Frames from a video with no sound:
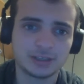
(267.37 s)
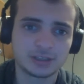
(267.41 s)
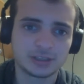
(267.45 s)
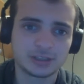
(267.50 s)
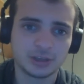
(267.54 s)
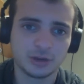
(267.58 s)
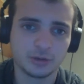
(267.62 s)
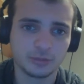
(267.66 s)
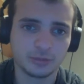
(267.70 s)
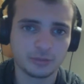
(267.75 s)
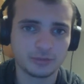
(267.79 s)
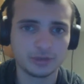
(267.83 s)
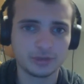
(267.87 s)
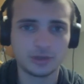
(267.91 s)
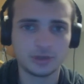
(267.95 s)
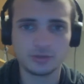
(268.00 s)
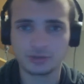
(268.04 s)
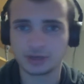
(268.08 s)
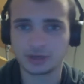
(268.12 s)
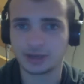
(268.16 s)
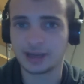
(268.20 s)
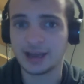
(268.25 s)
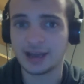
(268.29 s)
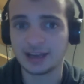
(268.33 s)
so you
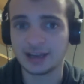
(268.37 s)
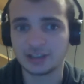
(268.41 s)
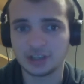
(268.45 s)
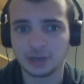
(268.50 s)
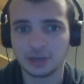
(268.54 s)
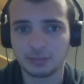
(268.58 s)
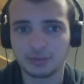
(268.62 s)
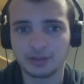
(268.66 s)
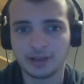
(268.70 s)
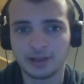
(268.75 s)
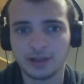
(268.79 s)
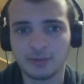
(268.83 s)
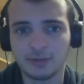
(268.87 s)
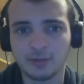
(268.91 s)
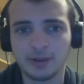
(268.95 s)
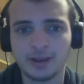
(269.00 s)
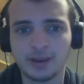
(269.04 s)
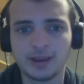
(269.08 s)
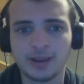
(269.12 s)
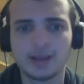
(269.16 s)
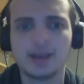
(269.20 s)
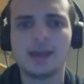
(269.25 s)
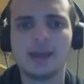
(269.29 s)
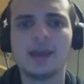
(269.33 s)
can catch up in that
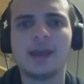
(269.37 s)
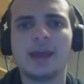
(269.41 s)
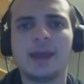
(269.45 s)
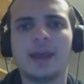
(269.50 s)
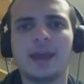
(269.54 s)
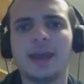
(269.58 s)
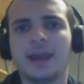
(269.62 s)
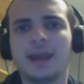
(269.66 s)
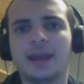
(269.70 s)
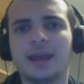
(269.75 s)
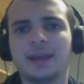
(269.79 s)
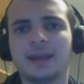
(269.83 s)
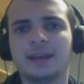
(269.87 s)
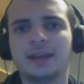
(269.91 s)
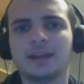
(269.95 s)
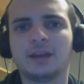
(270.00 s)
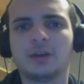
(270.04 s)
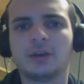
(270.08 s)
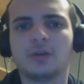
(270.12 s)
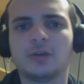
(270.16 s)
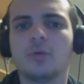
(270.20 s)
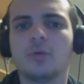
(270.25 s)
way. And